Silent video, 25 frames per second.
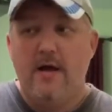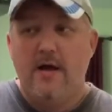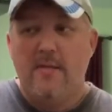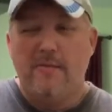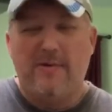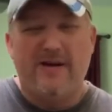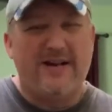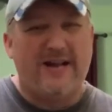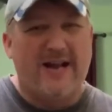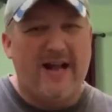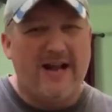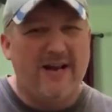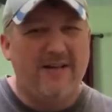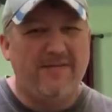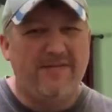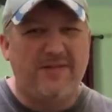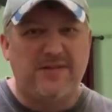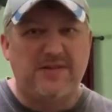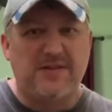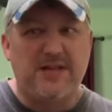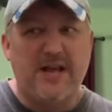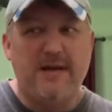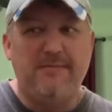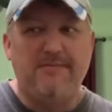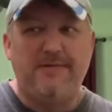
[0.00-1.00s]
But I kind of, at the
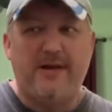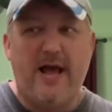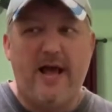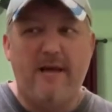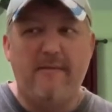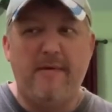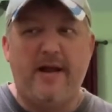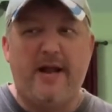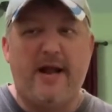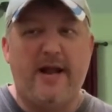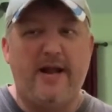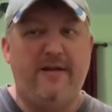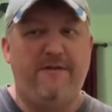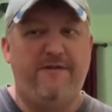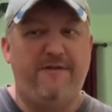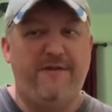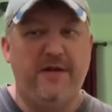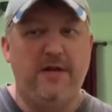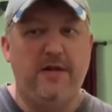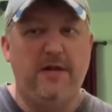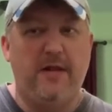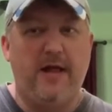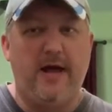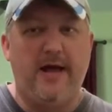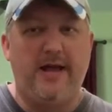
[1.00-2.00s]
same time, I kind of
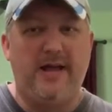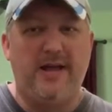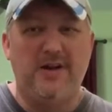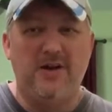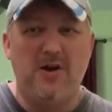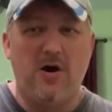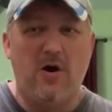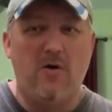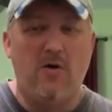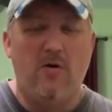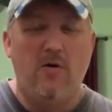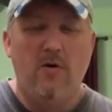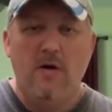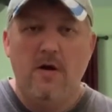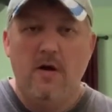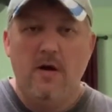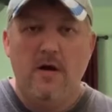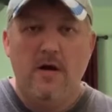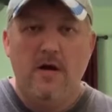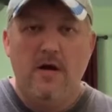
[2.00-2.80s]
feel like, you know,